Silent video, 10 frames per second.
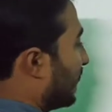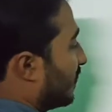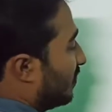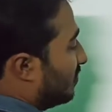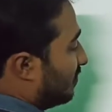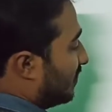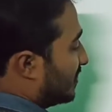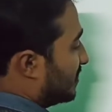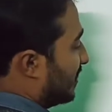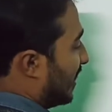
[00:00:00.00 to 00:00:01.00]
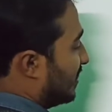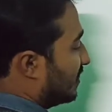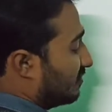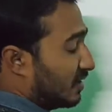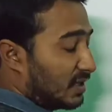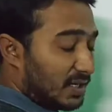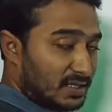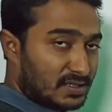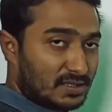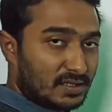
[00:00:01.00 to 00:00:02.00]
we must write the
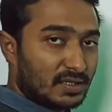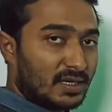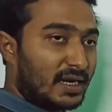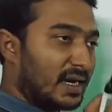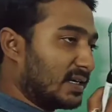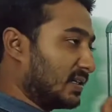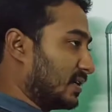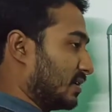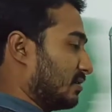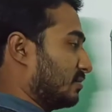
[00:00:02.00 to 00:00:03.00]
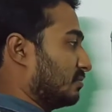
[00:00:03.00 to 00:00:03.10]
vertex at the